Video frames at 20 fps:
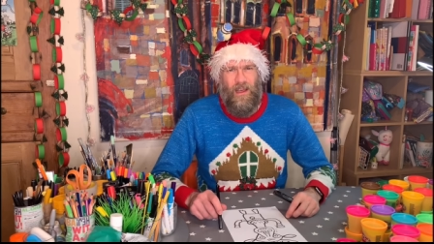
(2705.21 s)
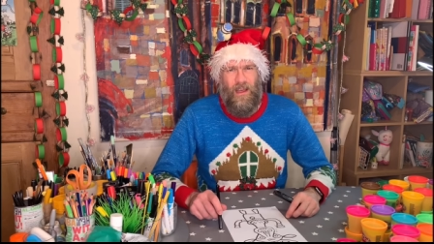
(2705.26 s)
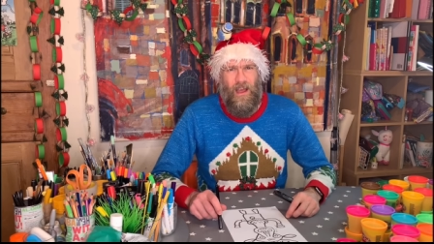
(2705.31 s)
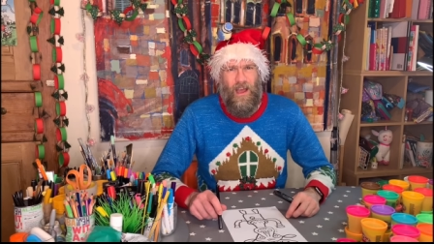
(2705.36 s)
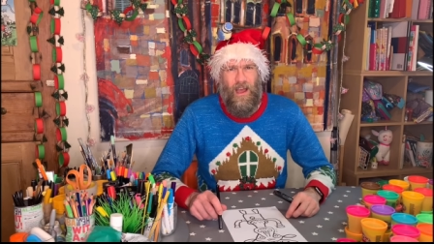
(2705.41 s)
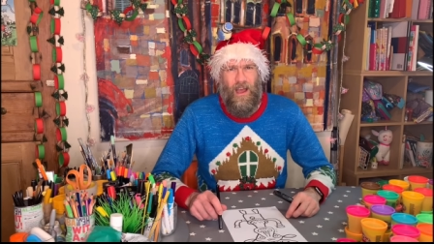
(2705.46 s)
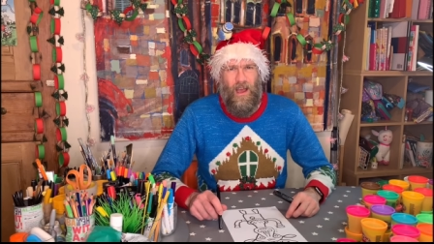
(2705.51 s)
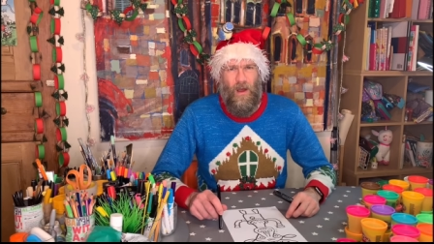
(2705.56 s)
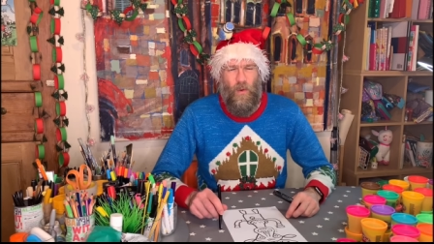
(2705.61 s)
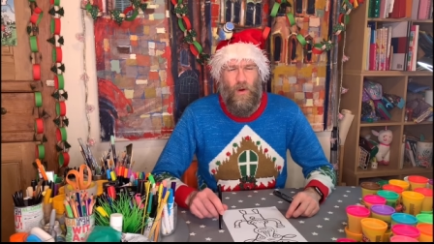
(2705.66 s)

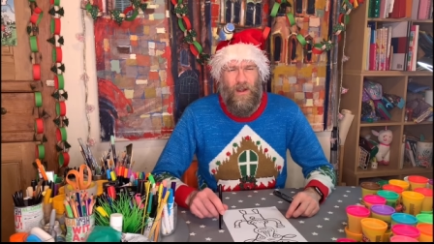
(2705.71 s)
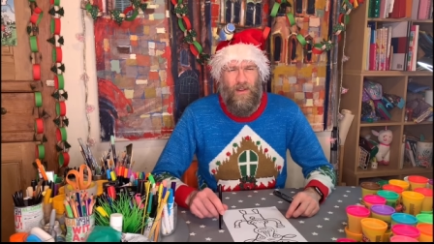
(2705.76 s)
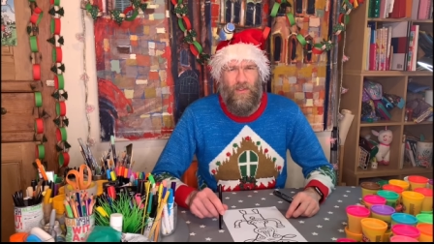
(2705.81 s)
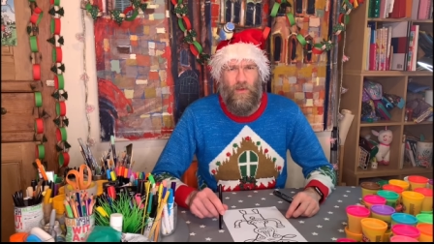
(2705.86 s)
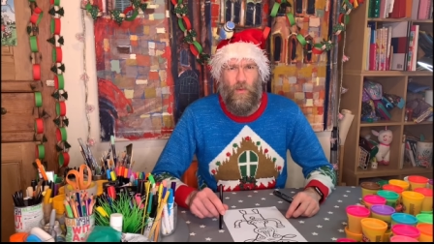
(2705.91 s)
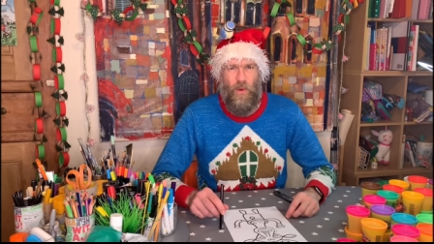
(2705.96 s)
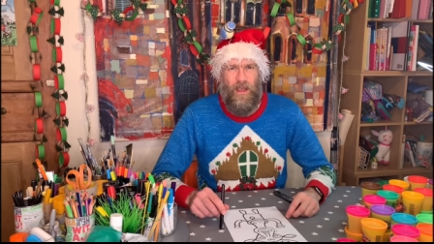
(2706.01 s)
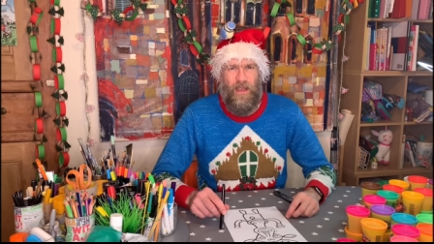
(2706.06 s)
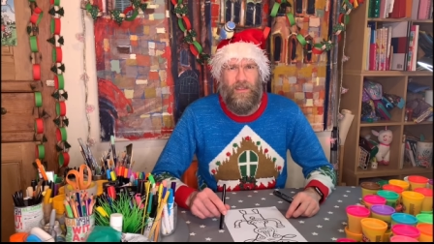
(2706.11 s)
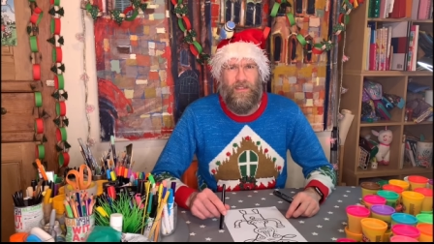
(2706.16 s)
Uh, one of the
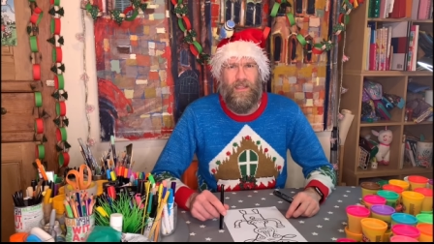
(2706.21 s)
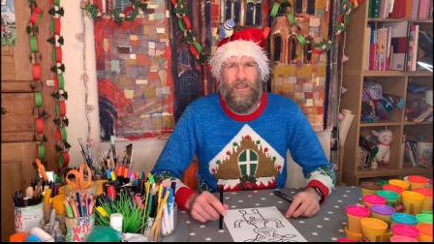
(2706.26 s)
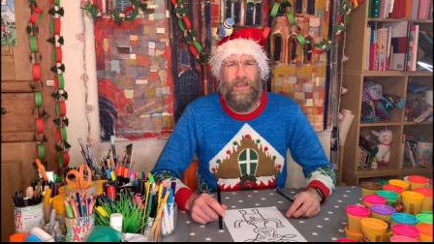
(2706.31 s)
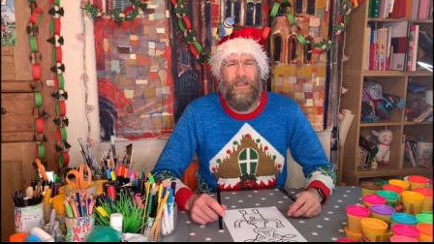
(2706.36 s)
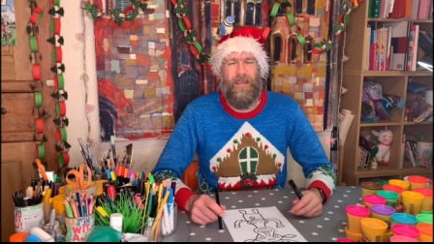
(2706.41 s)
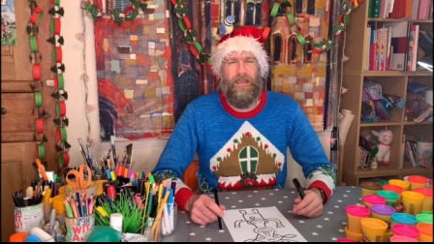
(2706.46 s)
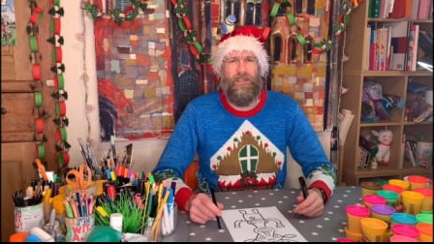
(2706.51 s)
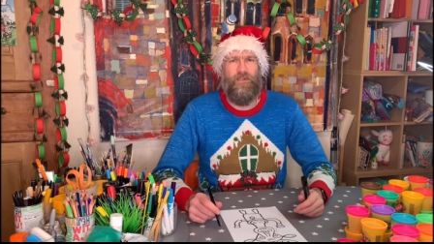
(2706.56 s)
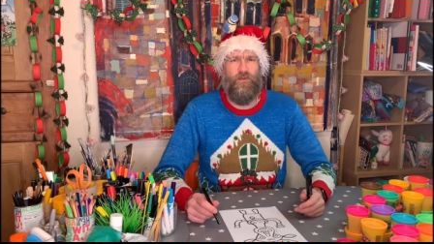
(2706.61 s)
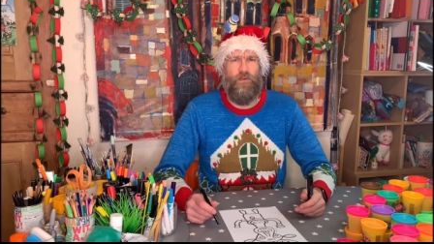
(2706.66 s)
ways that
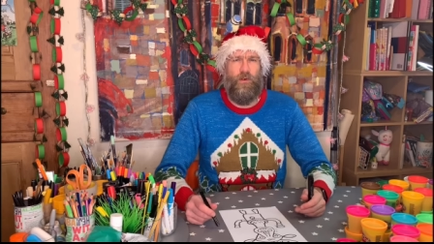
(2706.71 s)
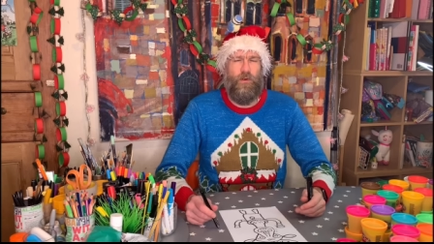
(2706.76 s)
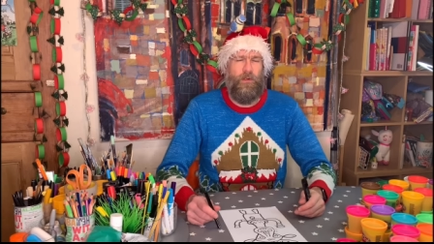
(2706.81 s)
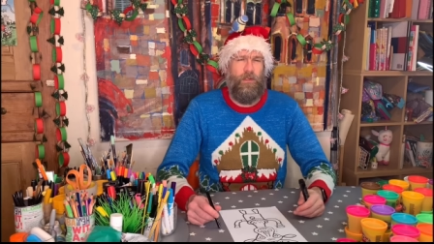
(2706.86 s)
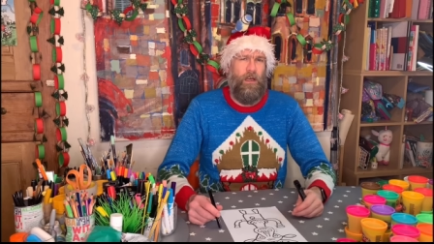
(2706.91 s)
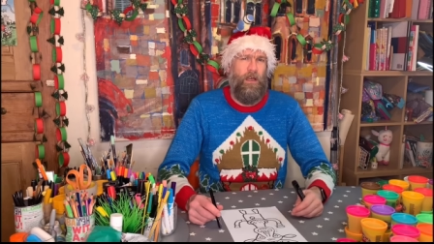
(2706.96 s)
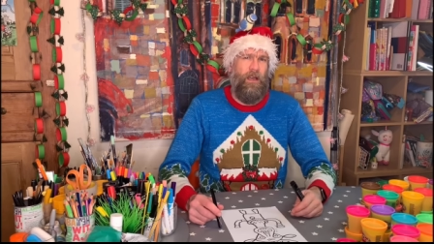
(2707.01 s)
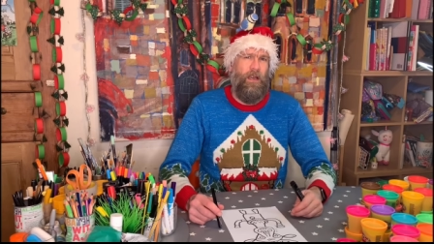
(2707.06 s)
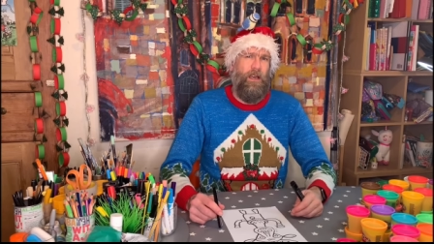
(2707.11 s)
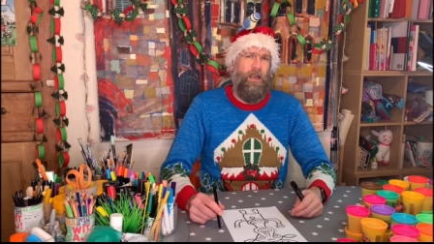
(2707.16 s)
he is rude
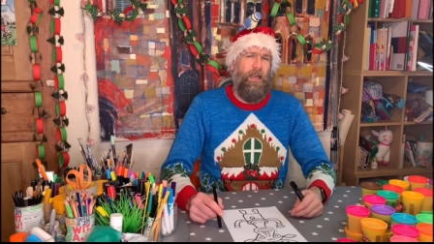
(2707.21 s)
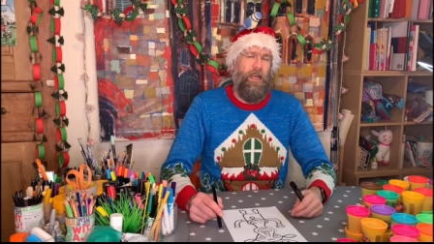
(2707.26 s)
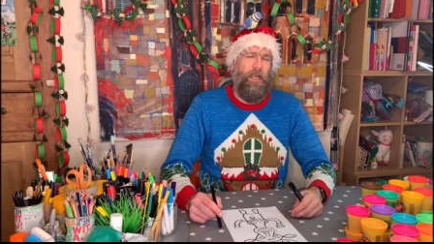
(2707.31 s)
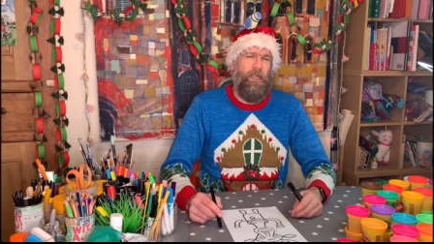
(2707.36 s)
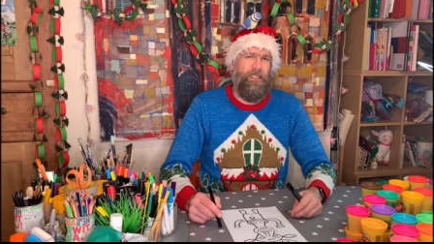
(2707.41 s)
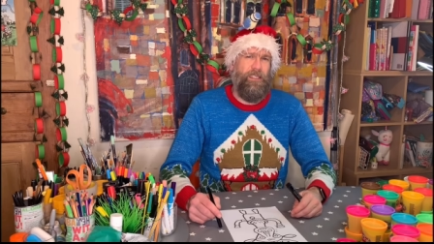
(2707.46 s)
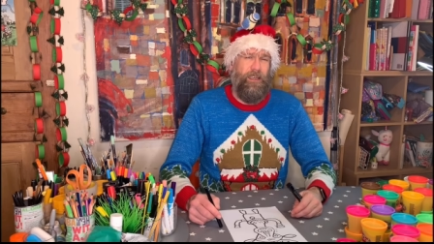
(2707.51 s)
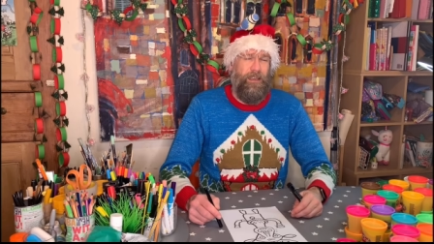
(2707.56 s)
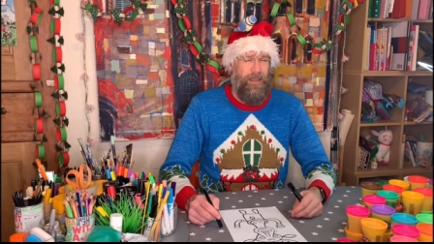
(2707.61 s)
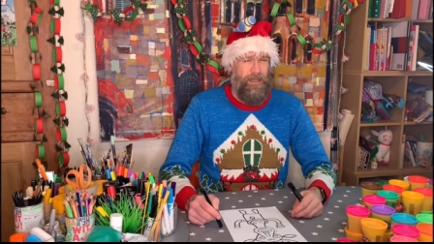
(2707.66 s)

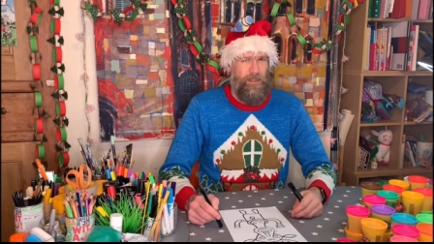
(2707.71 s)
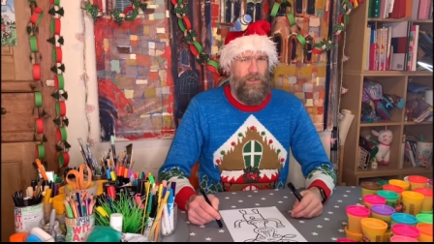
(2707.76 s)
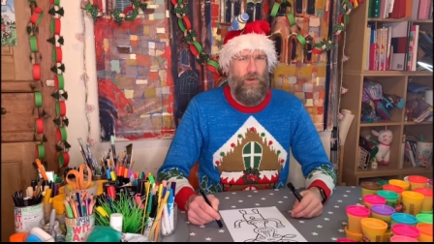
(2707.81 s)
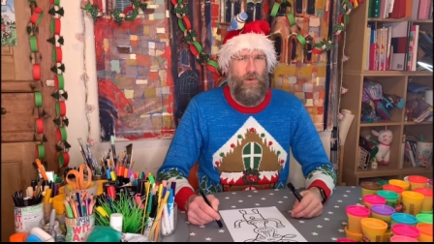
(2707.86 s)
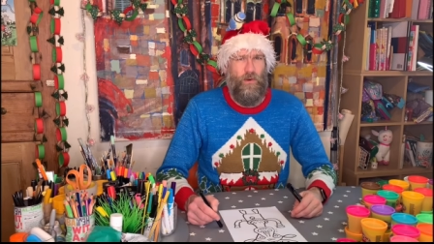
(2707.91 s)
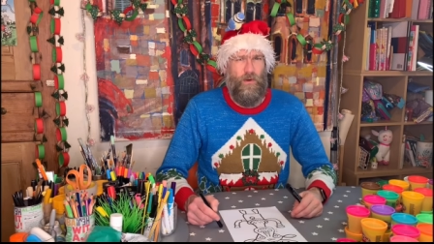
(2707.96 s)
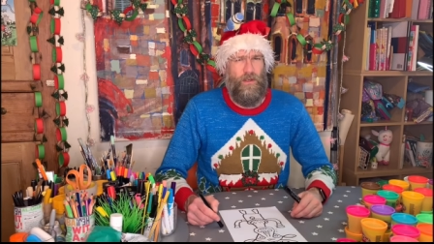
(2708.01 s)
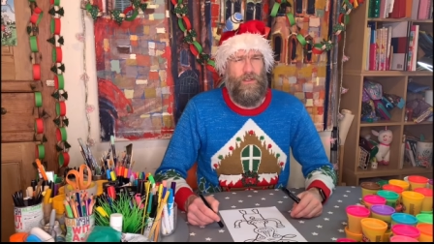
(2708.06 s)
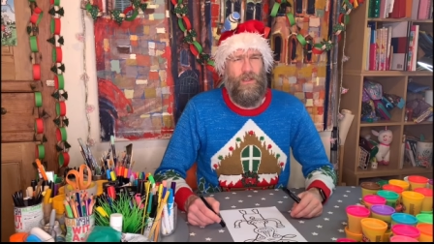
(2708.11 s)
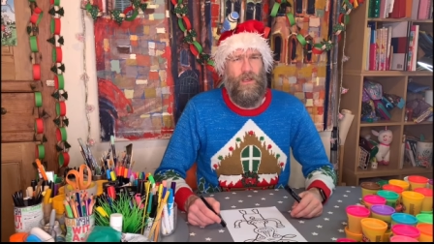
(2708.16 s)
is that he
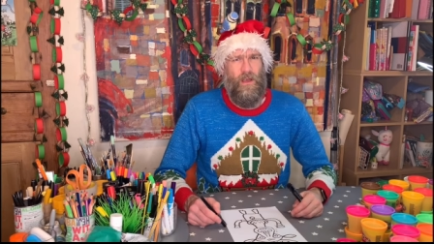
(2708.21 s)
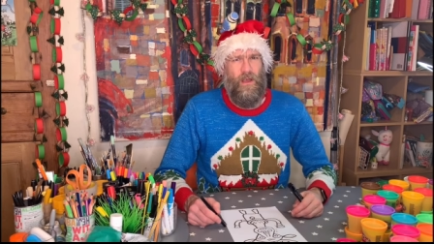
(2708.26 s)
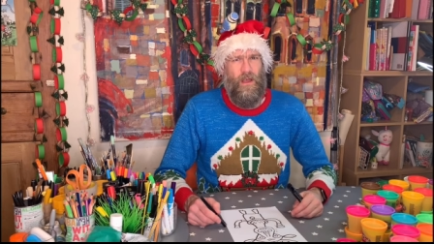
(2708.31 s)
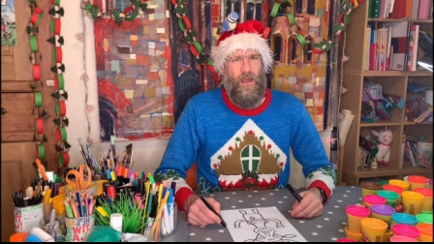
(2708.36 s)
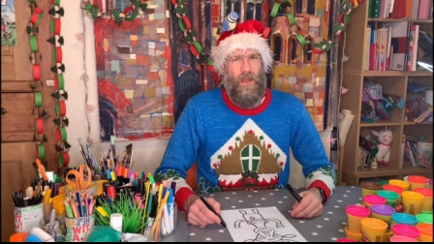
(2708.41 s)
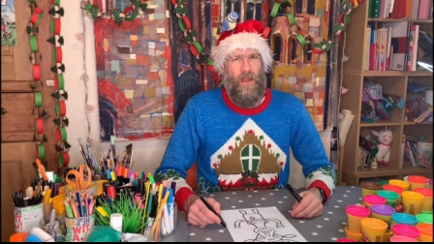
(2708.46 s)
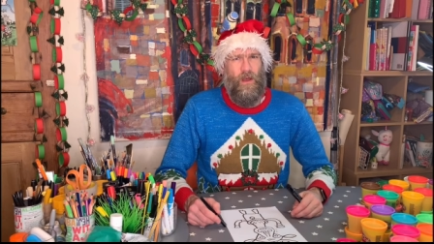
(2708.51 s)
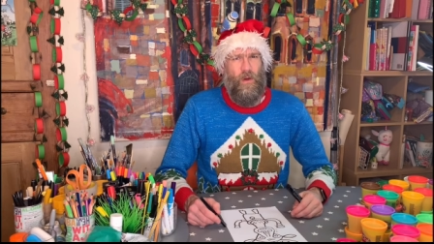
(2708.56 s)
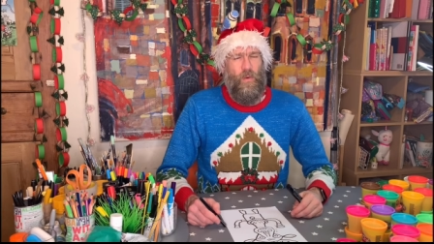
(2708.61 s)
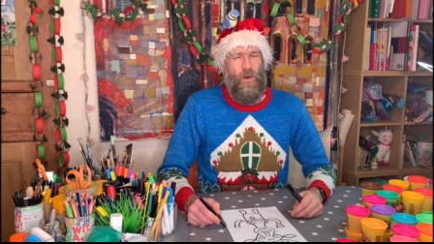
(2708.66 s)
talks
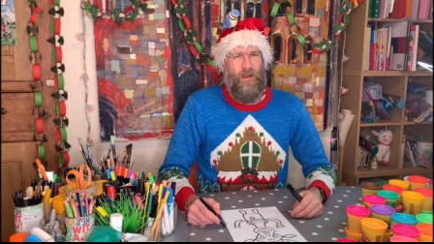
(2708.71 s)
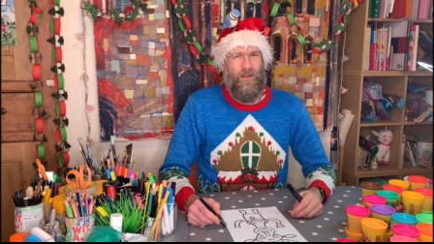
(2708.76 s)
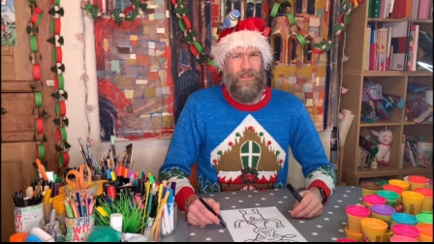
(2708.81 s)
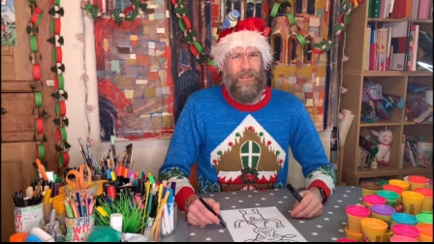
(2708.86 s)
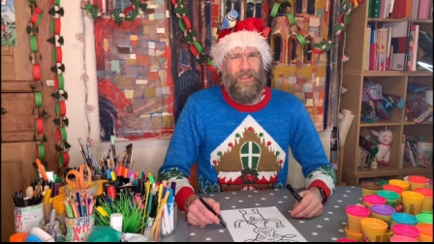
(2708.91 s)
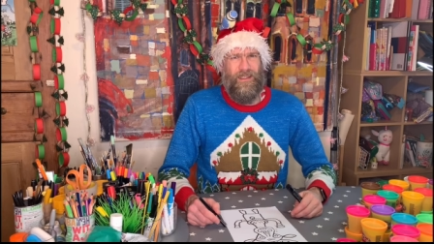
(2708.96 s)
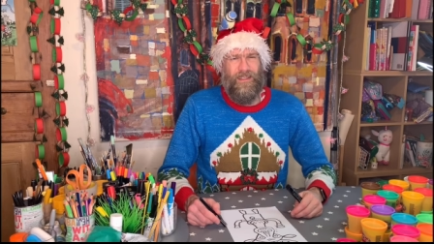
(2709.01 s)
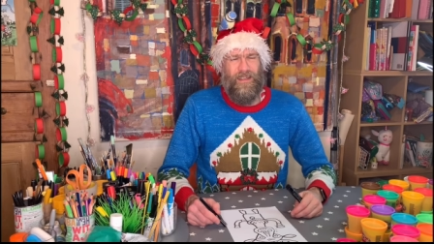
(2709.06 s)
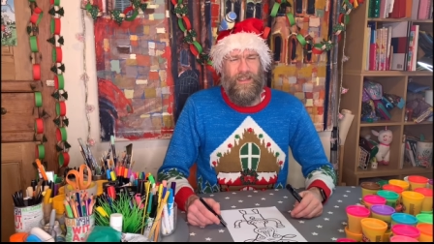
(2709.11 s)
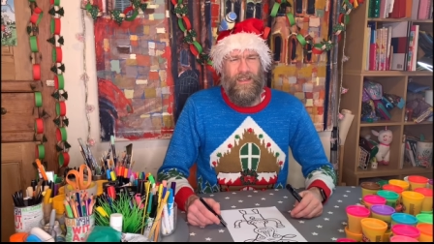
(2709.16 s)
whilst
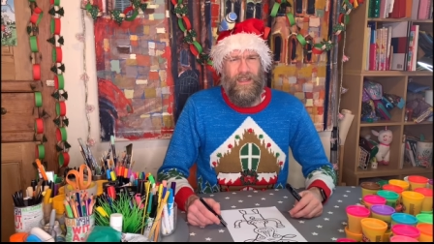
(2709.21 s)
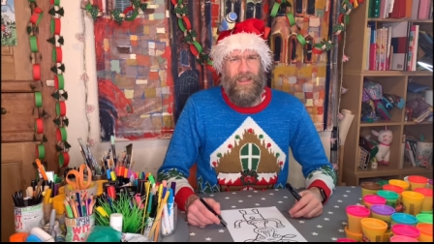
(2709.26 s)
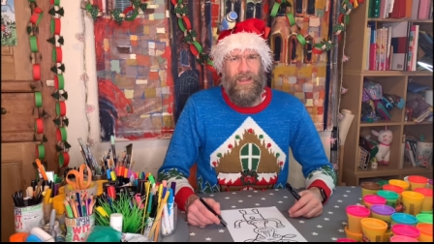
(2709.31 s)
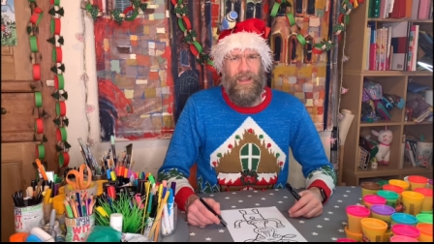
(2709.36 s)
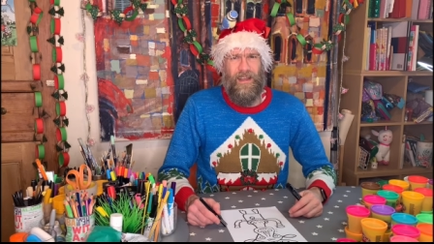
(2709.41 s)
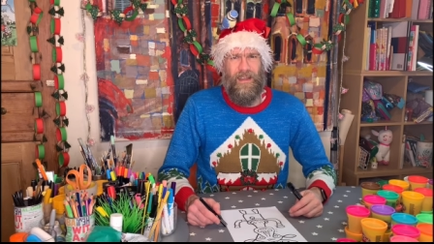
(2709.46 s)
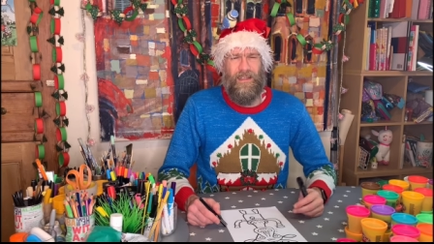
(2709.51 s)
he's eating.